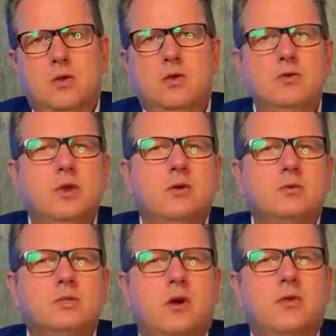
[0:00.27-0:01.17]
who
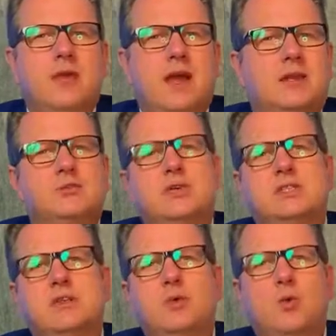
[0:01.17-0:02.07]
knows all the
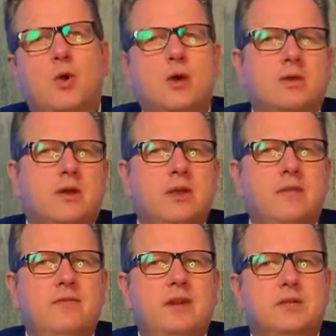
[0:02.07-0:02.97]
countries in the world or
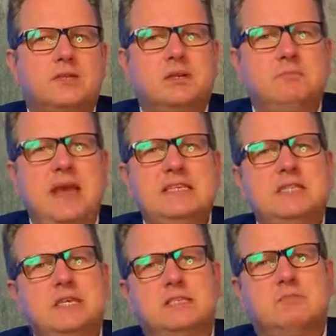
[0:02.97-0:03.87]
even knows the
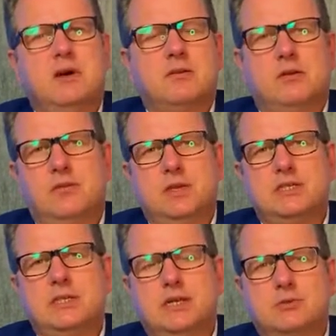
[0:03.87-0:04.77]
basics about all
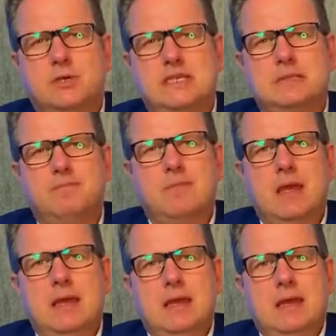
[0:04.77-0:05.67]
these countries?
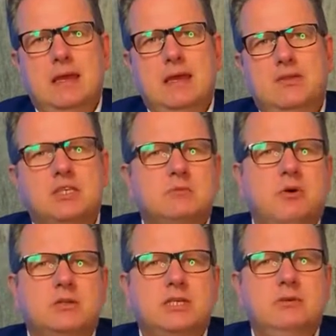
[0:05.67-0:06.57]
In this
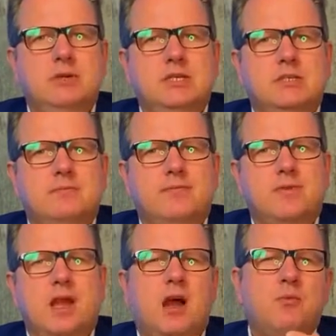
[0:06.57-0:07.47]
small series,
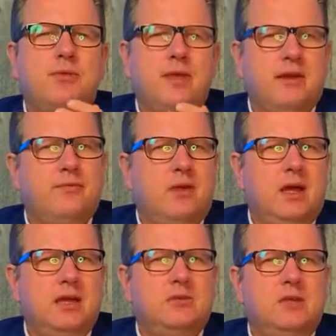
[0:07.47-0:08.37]
I would therefore
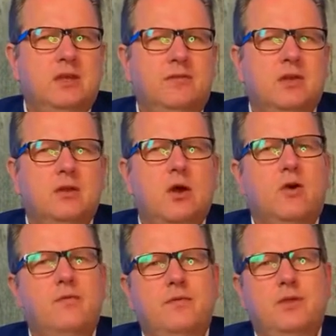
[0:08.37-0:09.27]
like to give you an
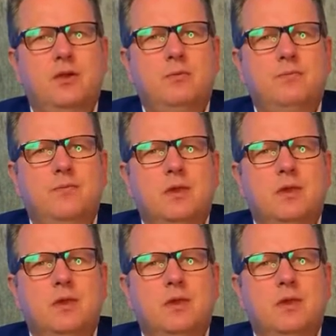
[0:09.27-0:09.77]
overview